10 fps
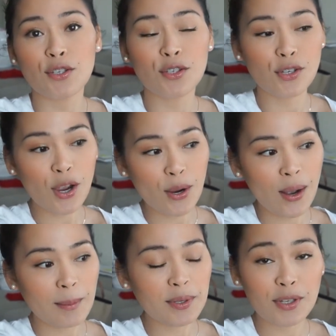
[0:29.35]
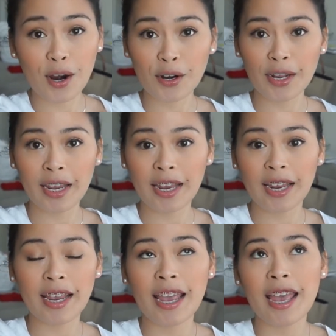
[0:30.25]
So I'm
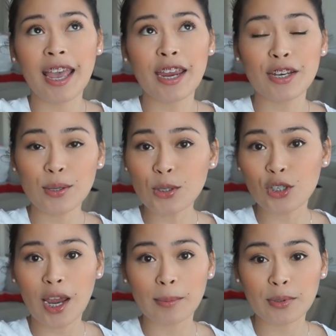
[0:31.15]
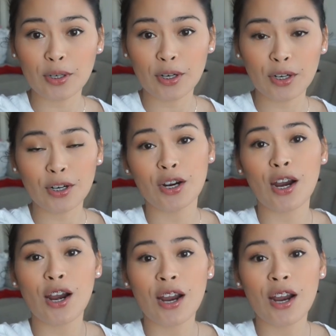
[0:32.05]
starting a new chapter